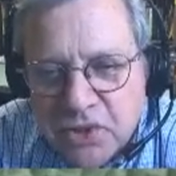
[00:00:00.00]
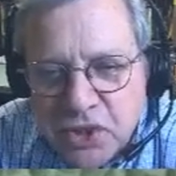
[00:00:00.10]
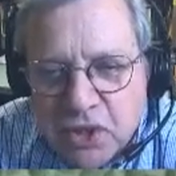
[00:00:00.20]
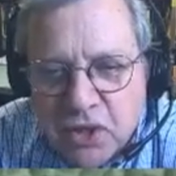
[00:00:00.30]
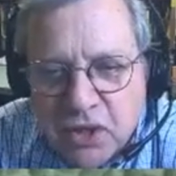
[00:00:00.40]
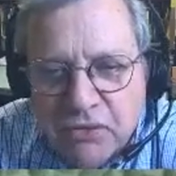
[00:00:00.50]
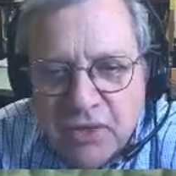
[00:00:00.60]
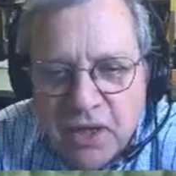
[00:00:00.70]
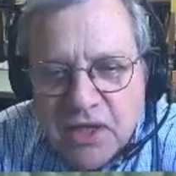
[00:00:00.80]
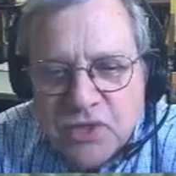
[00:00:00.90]
char
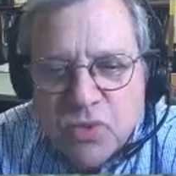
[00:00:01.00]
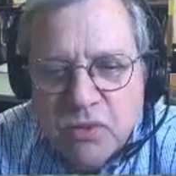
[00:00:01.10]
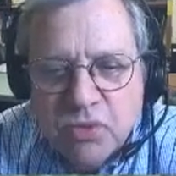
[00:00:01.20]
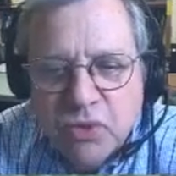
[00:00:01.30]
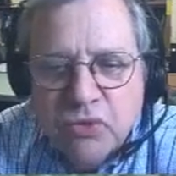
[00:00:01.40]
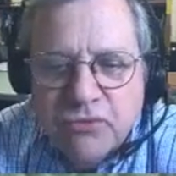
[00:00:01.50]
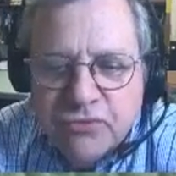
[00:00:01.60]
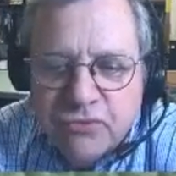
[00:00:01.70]
that is removed